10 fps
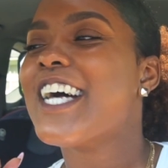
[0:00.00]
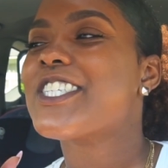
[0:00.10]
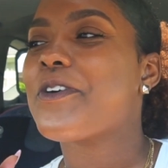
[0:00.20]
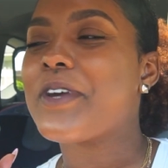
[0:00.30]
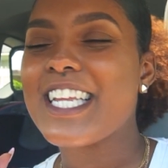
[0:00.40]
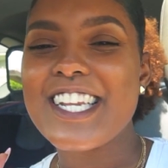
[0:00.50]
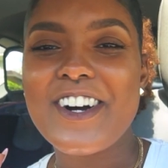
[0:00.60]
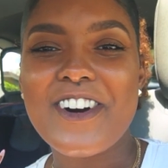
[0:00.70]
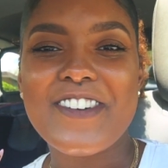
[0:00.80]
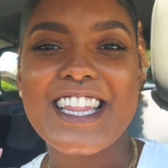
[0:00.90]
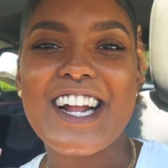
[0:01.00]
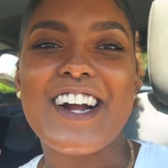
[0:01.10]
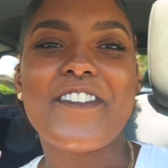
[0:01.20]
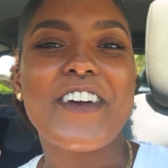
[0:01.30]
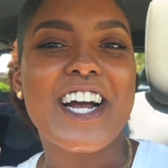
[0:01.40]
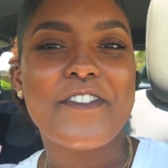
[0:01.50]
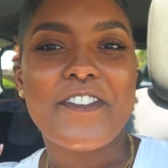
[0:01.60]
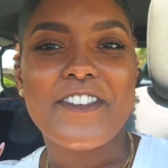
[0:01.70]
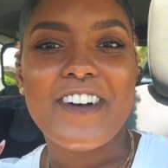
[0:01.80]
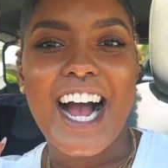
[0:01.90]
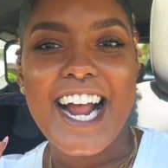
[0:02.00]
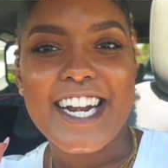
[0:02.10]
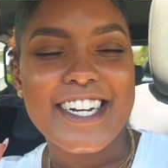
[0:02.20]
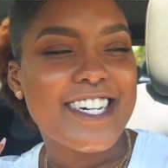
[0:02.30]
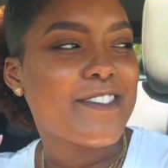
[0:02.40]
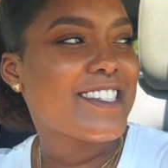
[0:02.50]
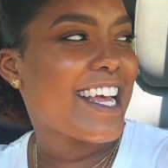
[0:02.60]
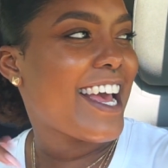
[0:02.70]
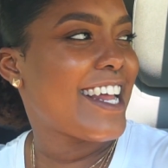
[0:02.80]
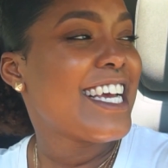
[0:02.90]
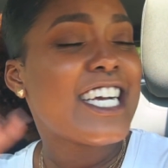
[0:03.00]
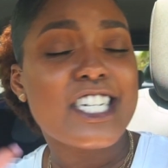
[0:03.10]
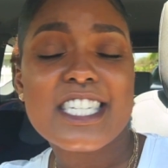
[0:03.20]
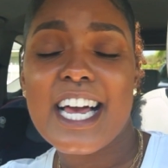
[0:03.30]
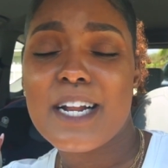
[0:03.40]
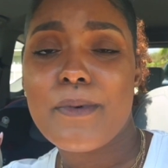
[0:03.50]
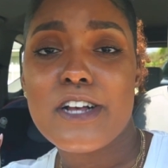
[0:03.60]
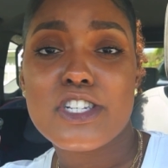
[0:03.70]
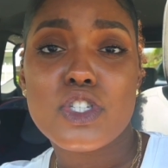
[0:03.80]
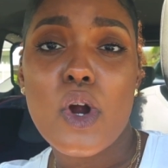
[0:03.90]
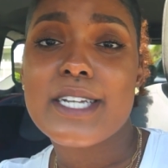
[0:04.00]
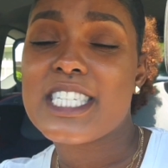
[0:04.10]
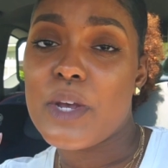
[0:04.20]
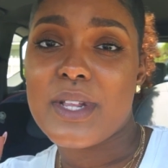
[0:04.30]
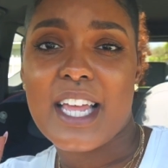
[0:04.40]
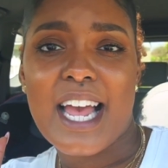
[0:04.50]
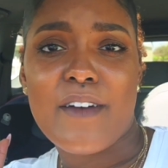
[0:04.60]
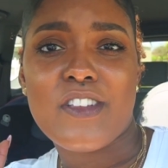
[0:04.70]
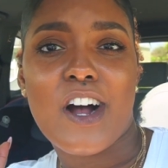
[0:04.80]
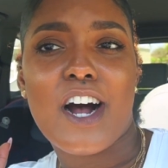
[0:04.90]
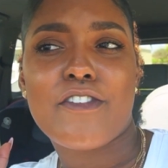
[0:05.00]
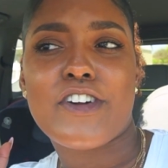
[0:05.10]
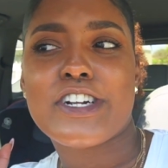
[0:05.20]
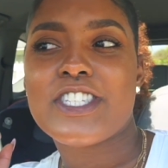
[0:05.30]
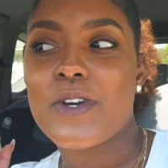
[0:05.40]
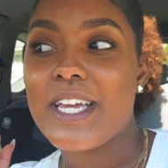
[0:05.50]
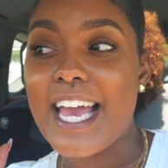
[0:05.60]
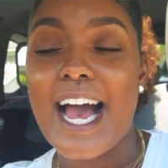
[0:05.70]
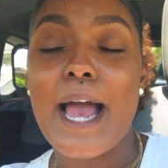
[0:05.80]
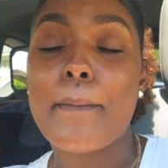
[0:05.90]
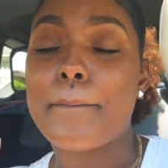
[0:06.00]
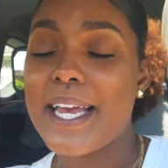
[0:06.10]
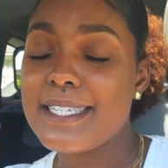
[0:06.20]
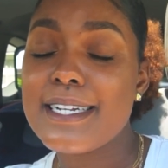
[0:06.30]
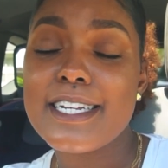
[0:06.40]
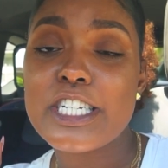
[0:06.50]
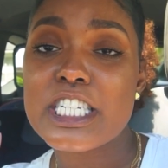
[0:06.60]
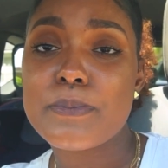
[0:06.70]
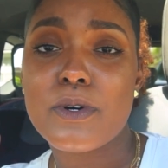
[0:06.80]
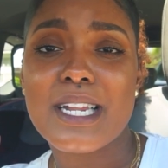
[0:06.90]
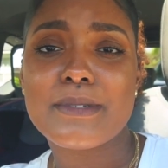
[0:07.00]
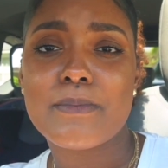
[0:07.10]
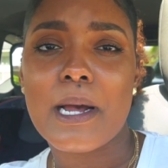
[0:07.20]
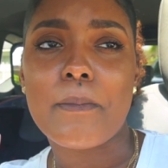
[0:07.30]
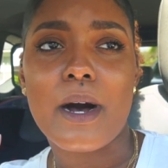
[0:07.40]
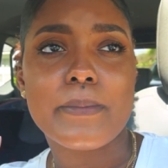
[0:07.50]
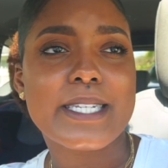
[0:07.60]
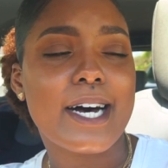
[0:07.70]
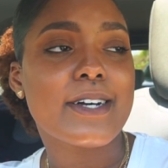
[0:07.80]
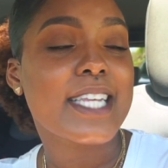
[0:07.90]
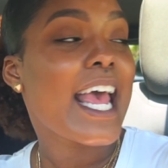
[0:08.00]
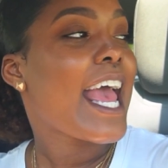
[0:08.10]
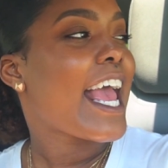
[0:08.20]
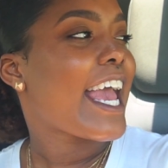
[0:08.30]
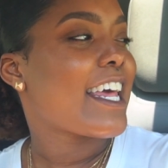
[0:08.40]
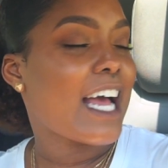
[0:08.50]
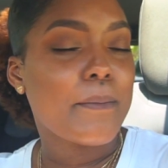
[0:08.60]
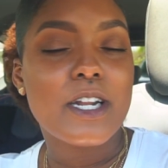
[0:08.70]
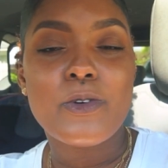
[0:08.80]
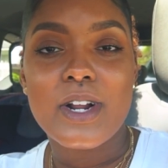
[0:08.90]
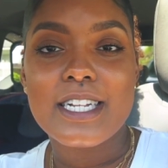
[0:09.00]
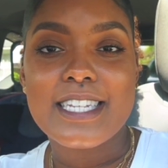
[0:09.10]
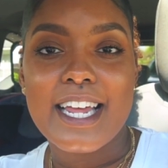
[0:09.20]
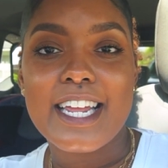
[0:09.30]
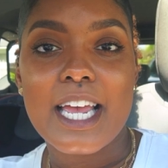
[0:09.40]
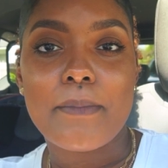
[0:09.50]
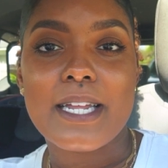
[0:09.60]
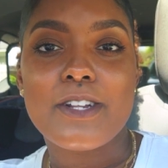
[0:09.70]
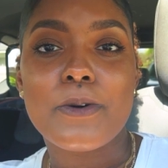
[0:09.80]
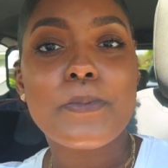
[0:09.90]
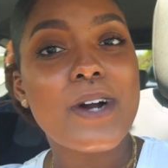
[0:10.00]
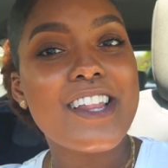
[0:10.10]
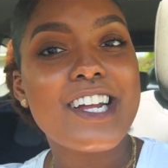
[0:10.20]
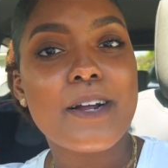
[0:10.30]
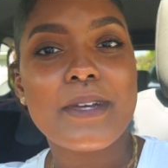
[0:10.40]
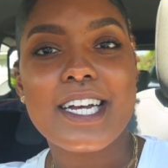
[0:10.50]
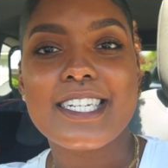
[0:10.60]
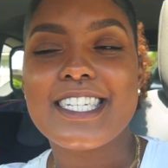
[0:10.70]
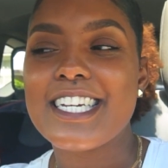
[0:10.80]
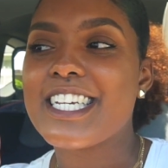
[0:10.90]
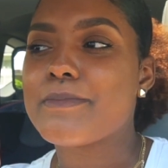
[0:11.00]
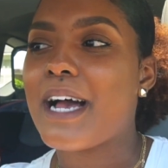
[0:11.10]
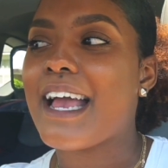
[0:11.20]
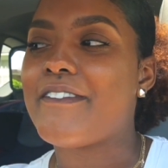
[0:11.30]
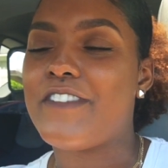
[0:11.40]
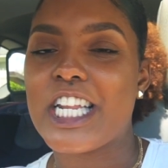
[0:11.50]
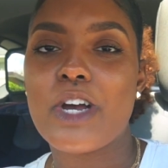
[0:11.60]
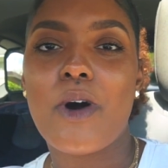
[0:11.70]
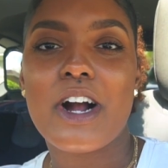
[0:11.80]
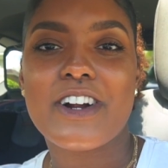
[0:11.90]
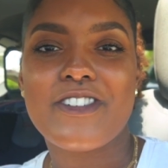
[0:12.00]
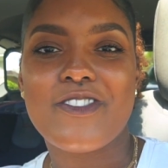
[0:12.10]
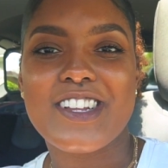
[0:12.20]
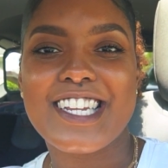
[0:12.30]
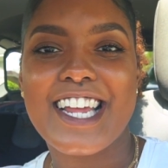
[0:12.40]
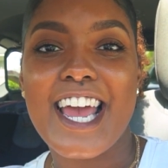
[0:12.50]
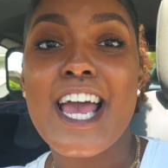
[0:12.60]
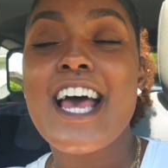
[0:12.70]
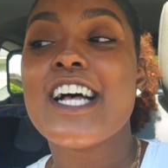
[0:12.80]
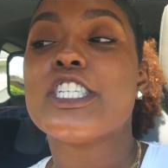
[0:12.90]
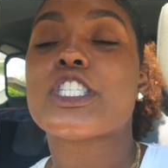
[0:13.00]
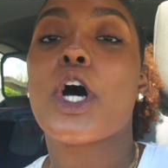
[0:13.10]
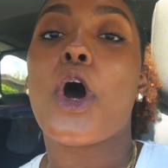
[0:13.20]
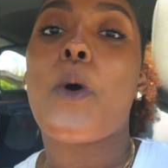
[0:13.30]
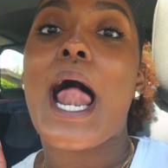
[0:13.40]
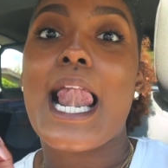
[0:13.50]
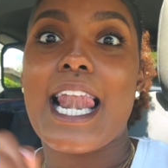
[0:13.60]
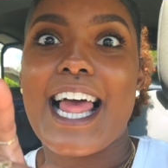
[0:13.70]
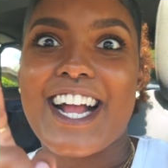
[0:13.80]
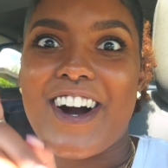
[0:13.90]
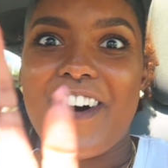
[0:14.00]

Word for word: so we need to go over there and pick up a few items and just kind of browse the store, see what they have to offer. So yeah, I basically just pulled up to my mom's house and I'm gonna run inside get my little brother because he is my videographer for the day. So let's